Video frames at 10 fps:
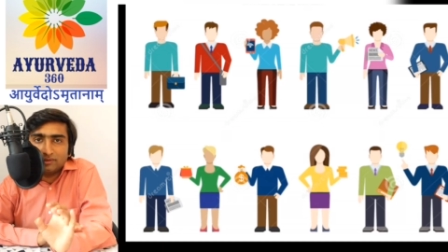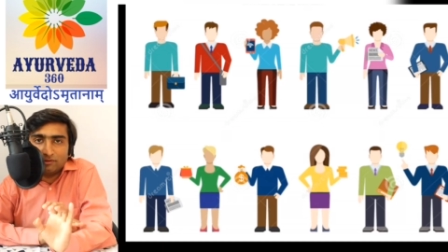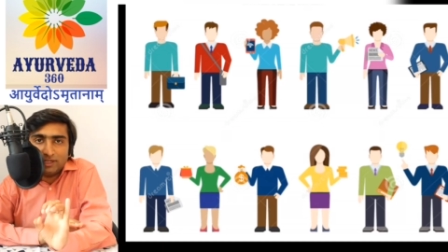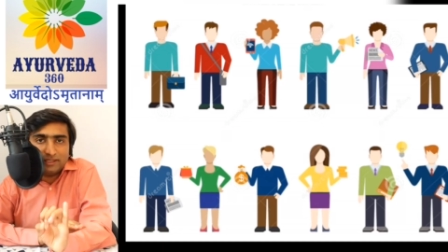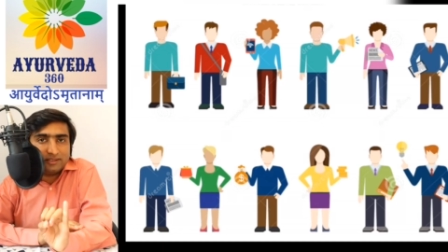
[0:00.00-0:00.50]

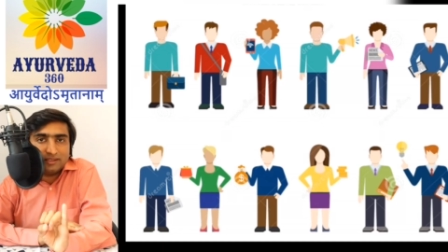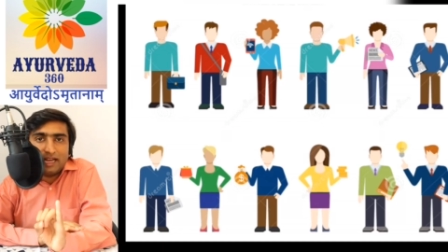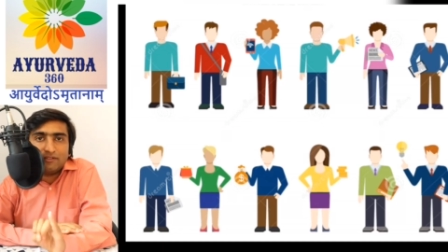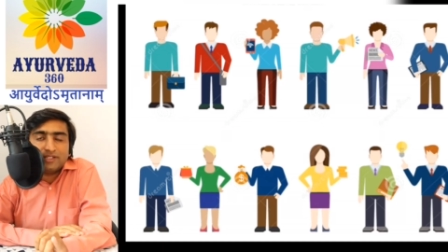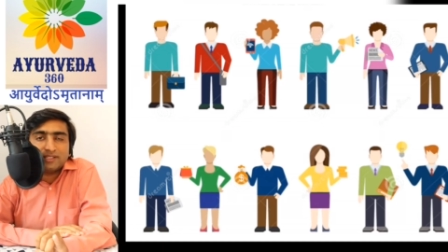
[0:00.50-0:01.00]
One is
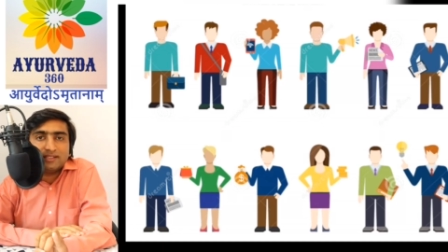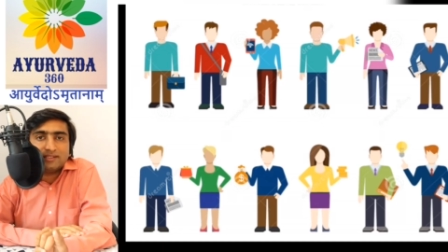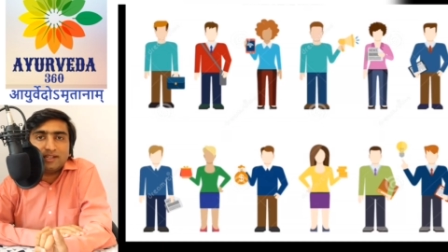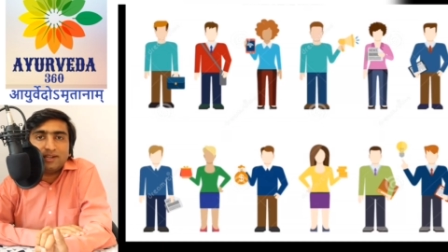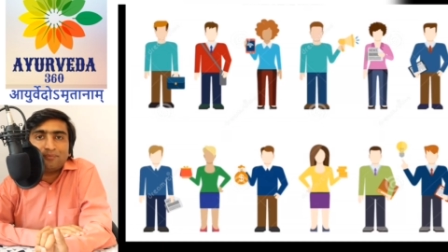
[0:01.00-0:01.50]
language
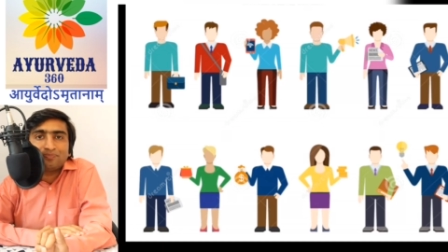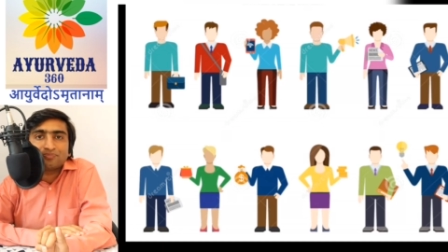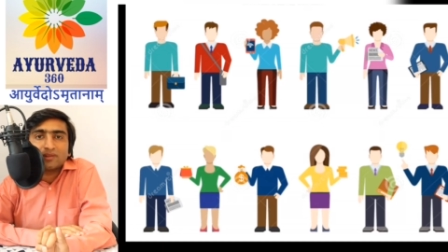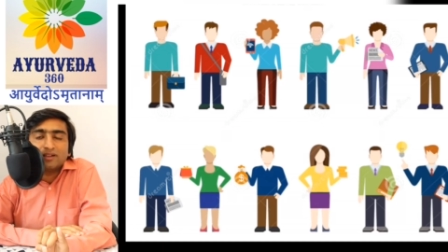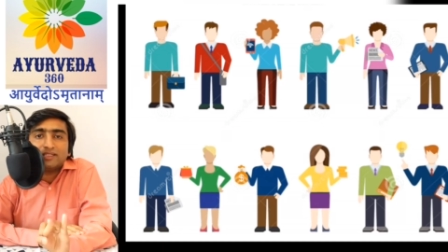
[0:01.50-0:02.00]
Sanskrit.
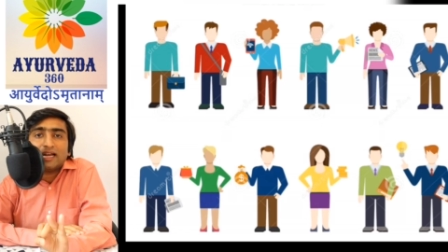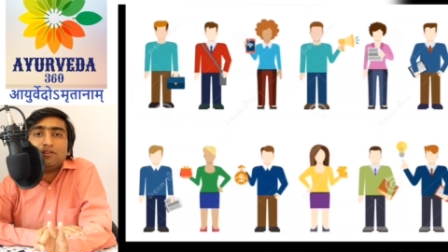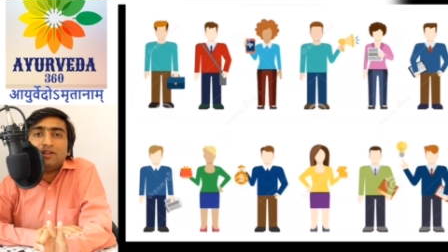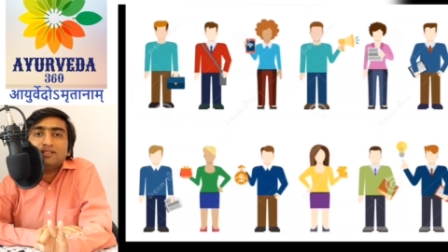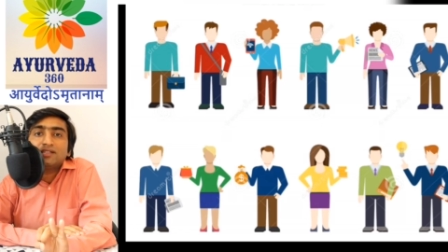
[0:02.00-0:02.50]

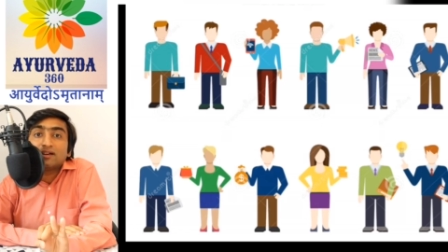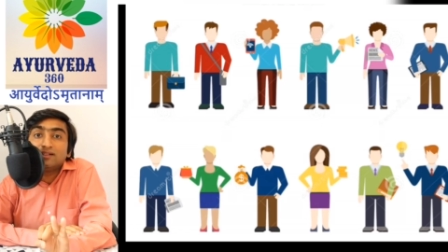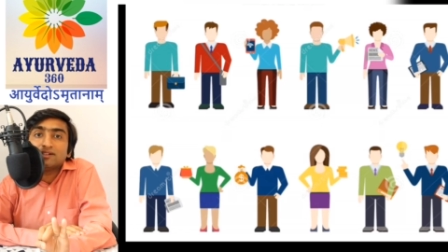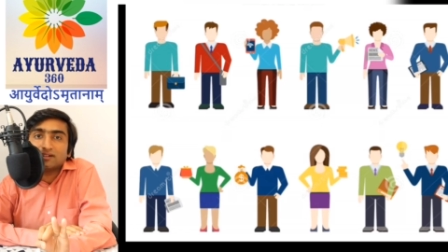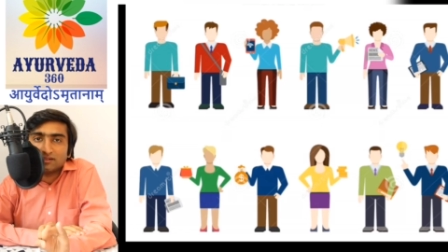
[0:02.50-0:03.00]
Second one is the
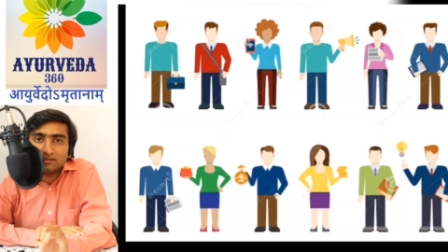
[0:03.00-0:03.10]
culture.